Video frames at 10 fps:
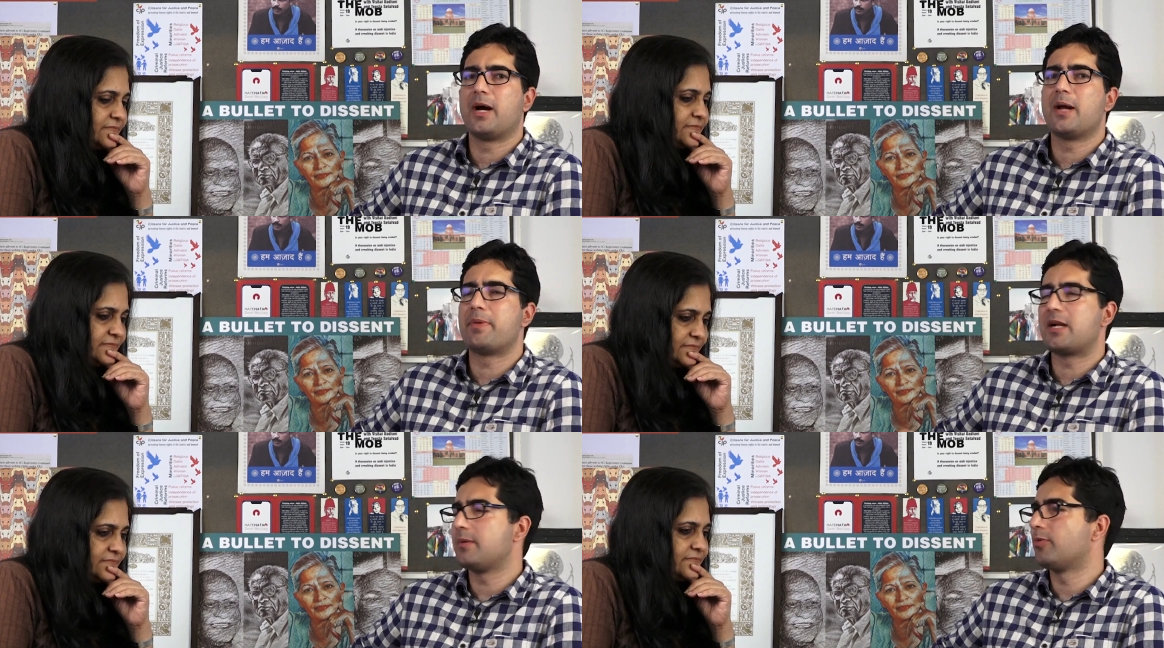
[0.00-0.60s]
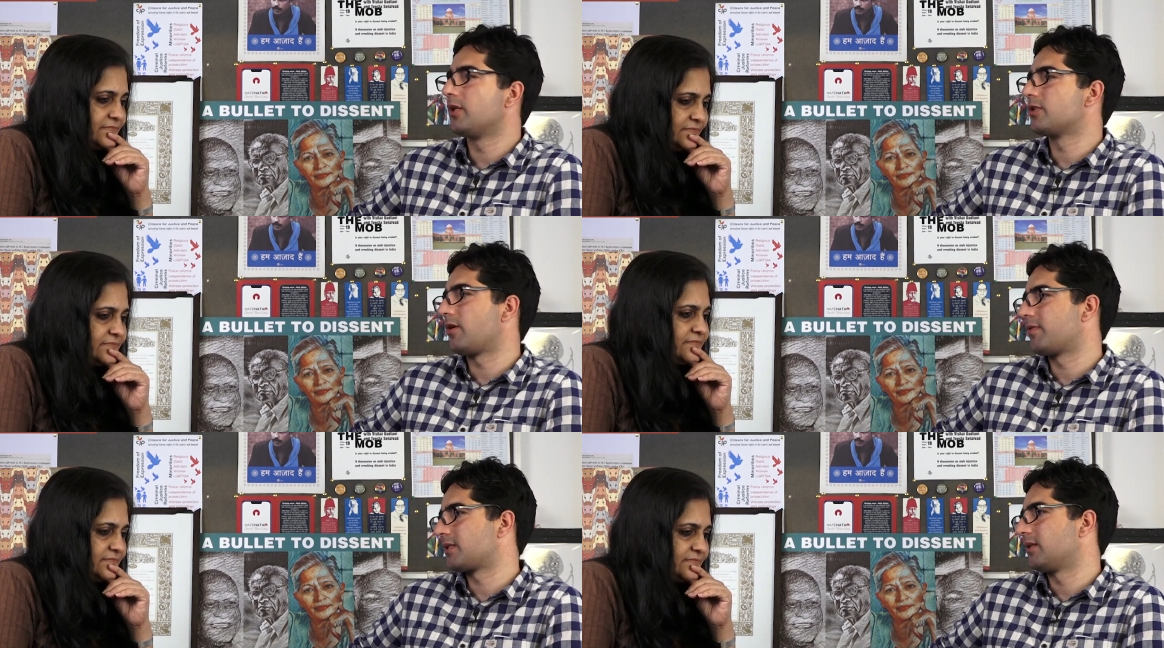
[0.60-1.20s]
Speaker 1: by a petty police
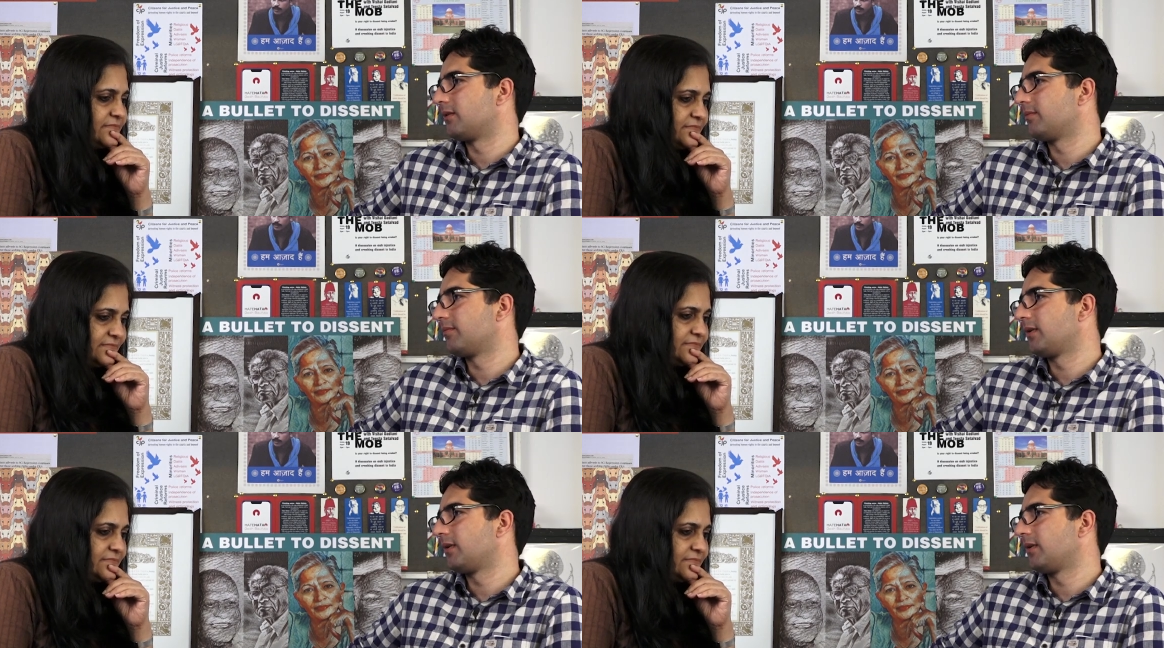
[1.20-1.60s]
officer